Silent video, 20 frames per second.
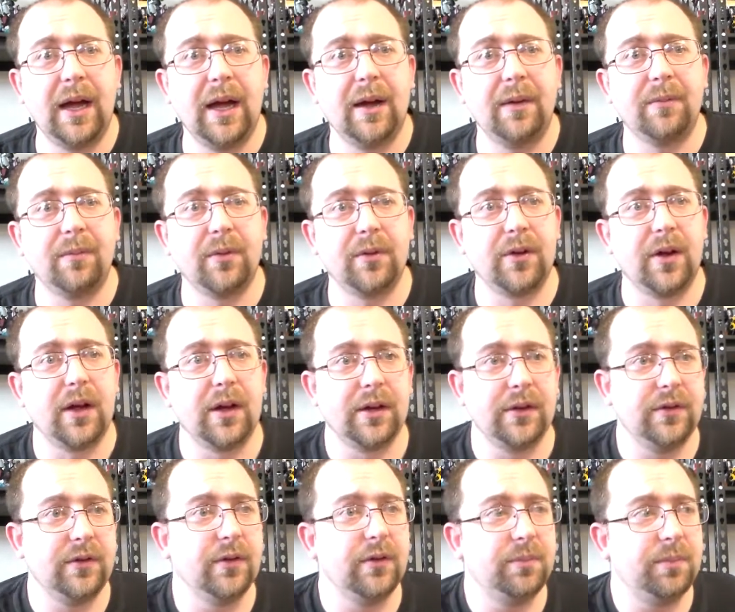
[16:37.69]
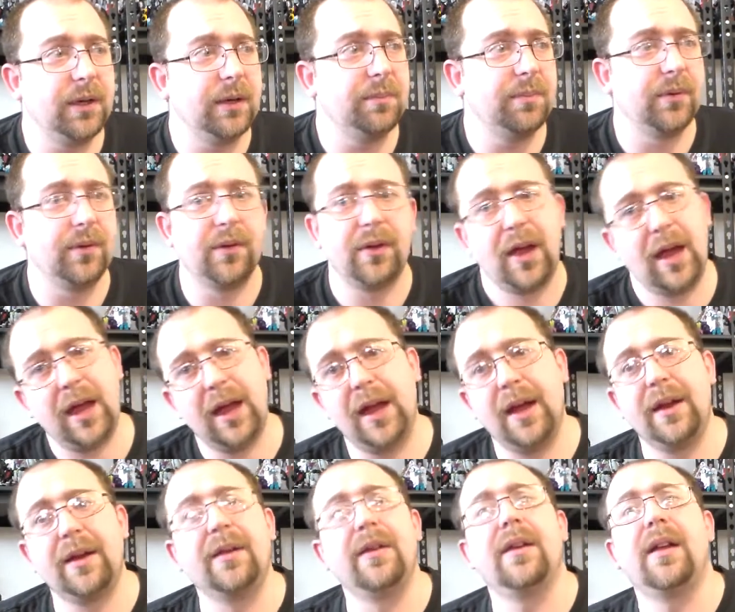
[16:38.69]
Uh, we're talking two people
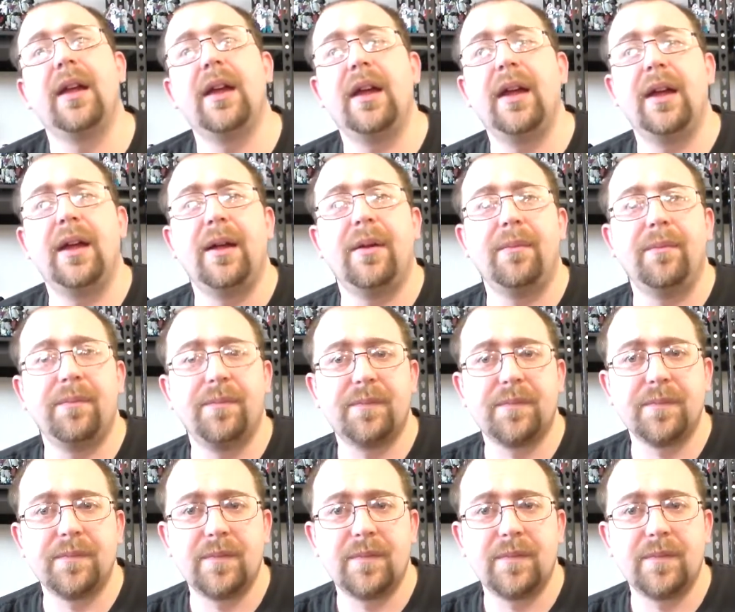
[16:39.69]
and, and